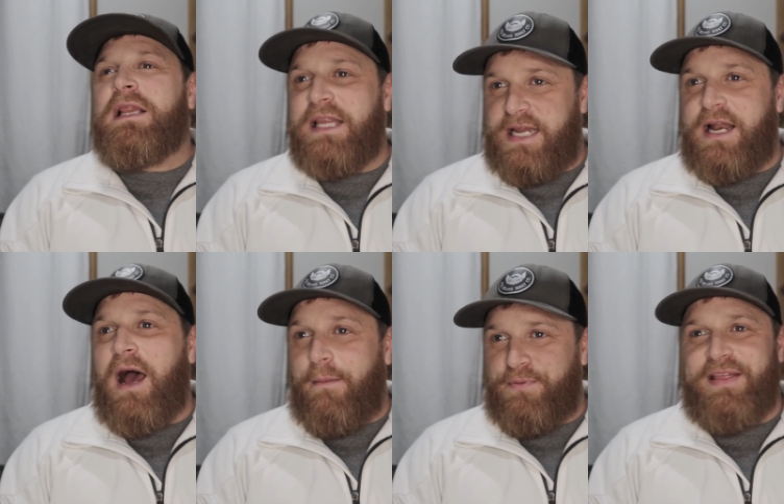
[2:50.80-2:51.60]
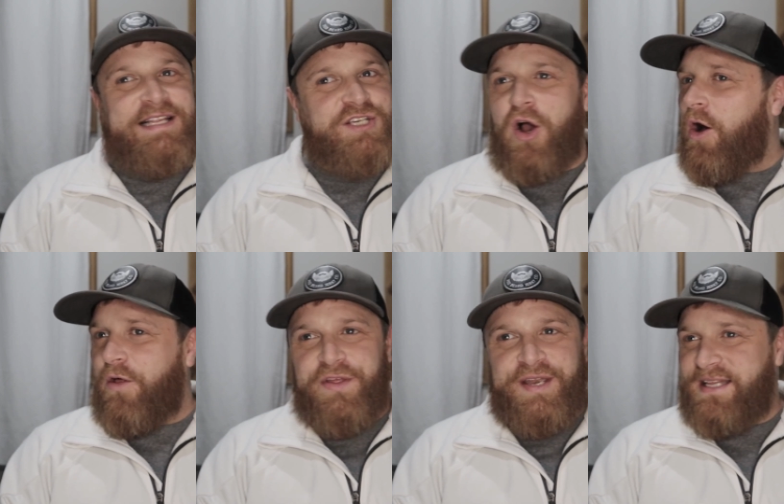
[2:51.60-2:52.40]
Clean up. That's
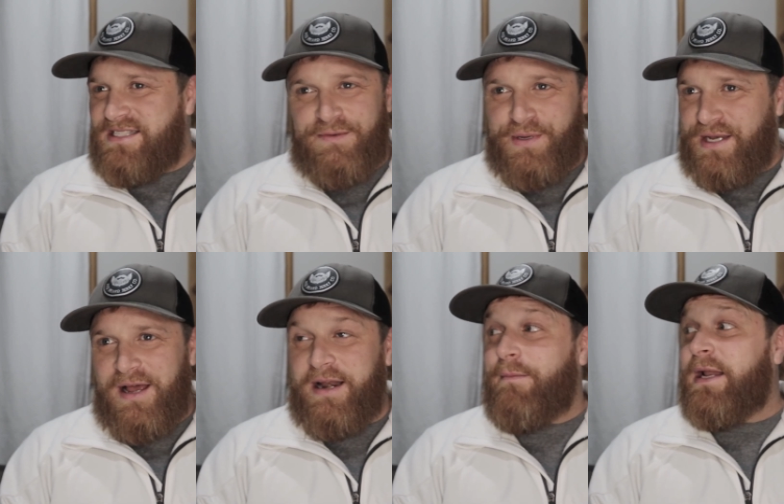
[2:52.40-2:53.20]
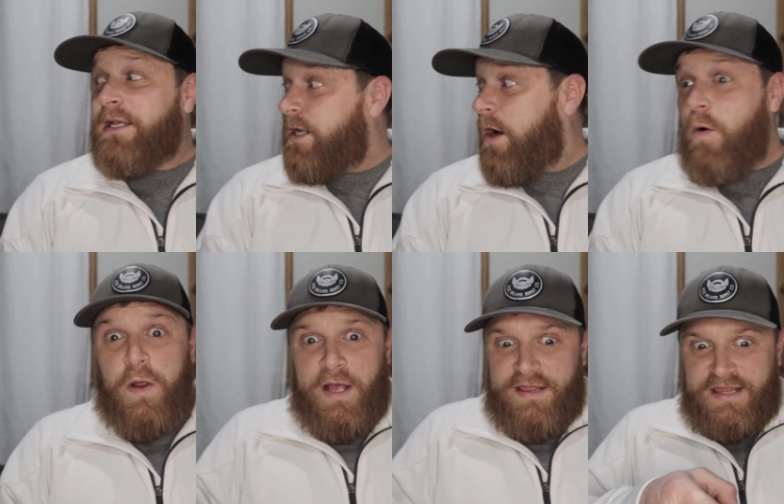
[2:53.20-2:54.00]
all that needs to be done. I'm like,
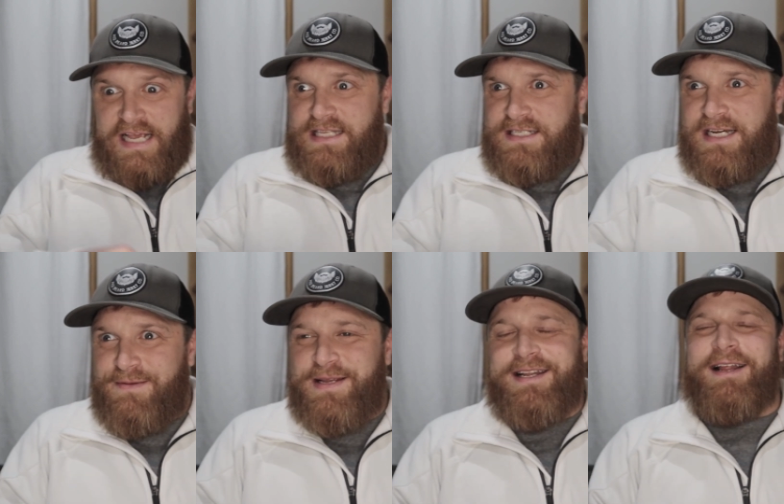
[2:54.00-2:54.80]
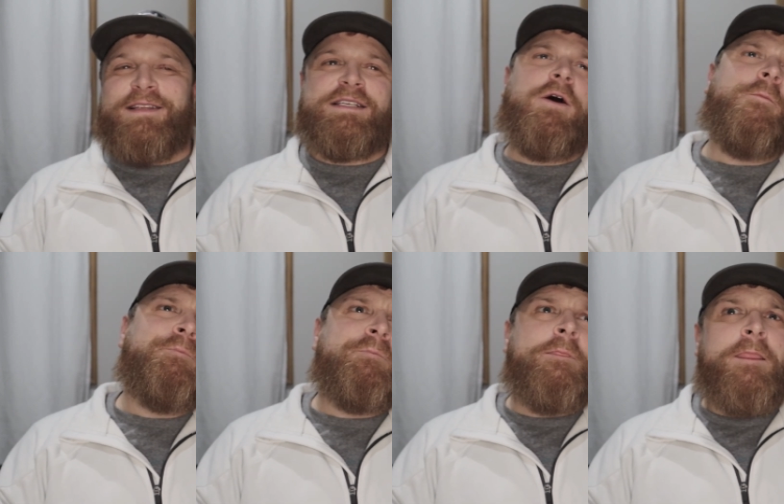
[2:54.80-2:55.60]
no, that's got to be done.
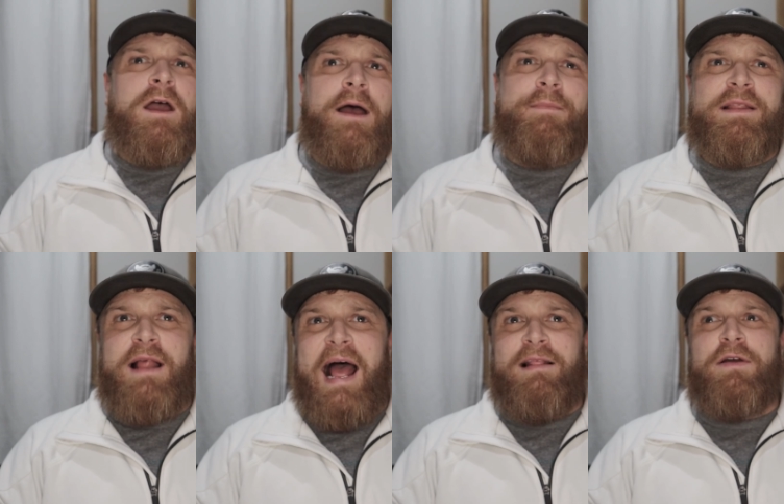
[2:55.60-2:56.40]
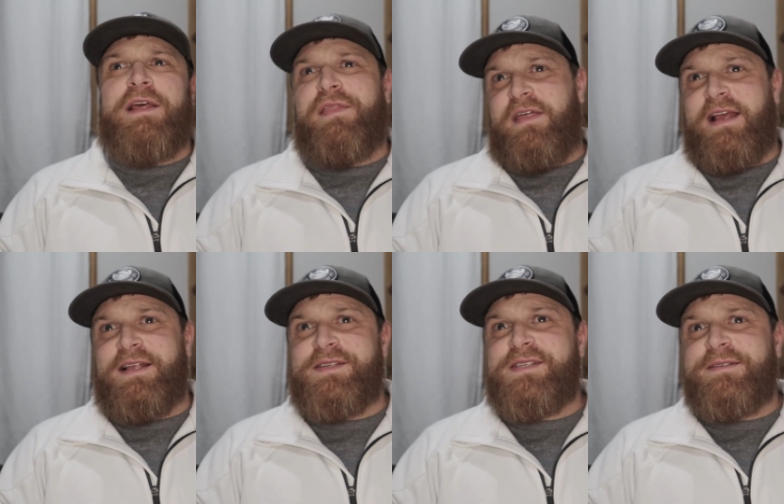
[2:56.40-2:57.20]
So, I mean, I look at
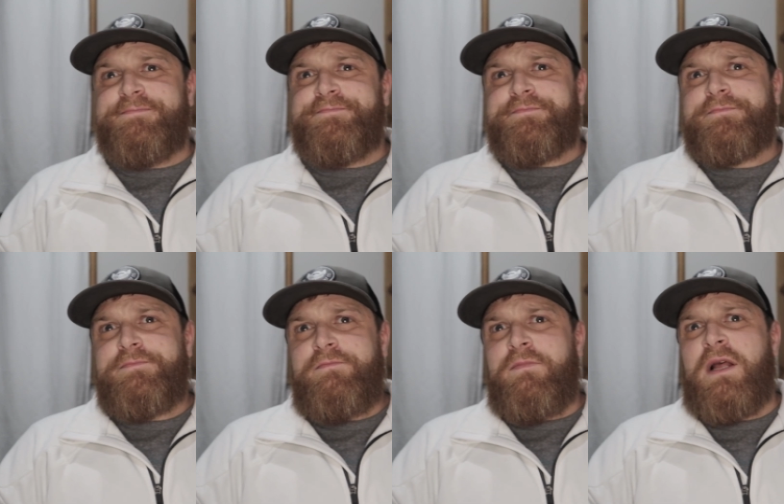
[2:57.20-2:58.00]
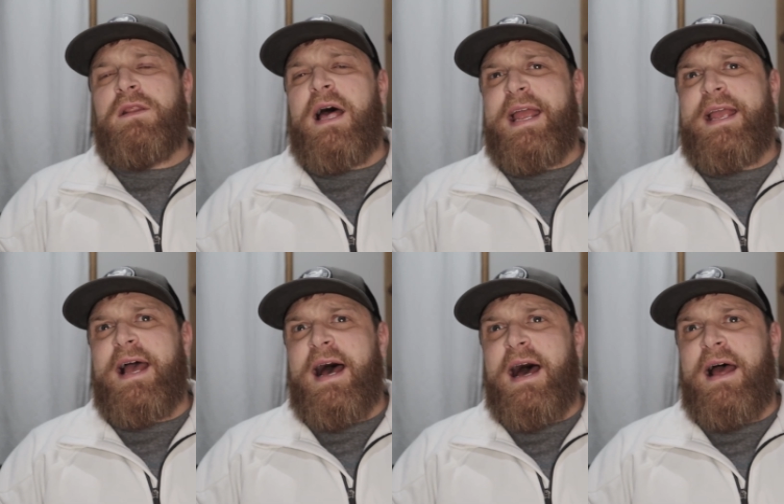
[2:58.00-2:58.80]
things like
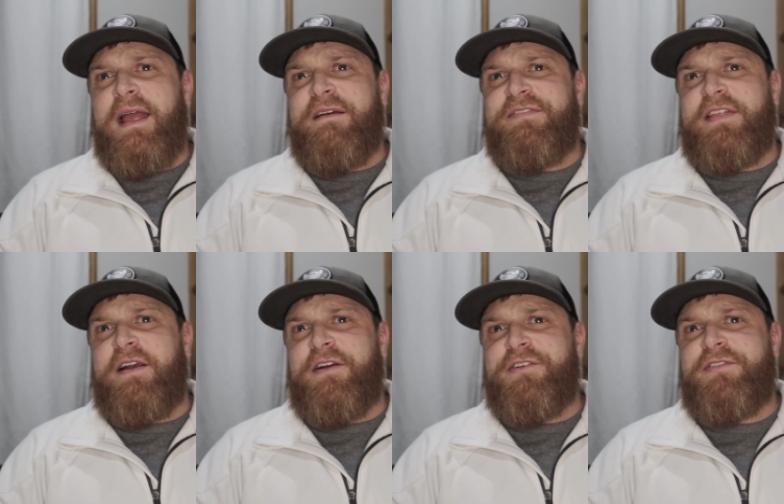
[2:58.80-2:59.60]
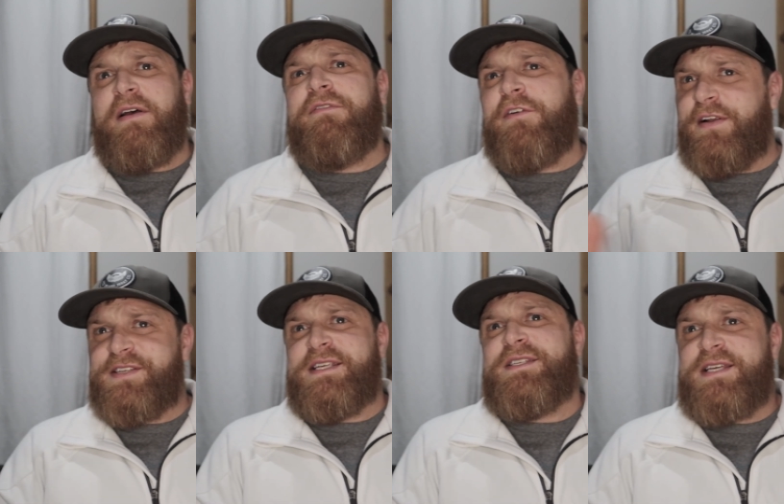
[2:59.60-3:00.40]
uh, if there's, uh, for
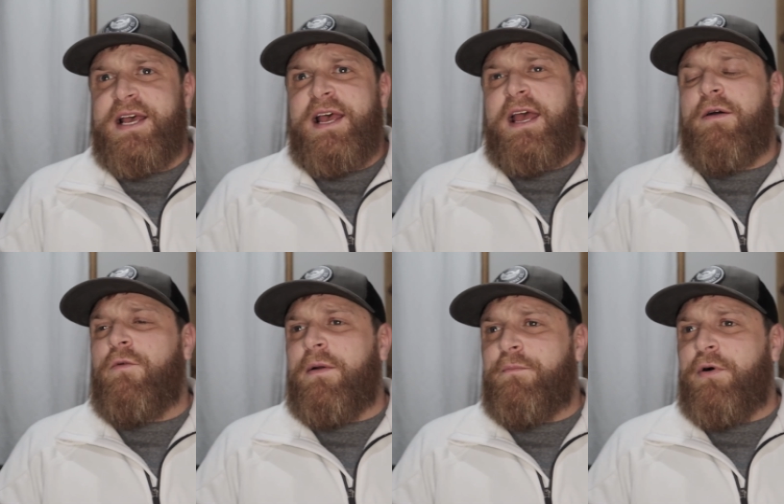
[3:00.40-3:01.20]
instance, at one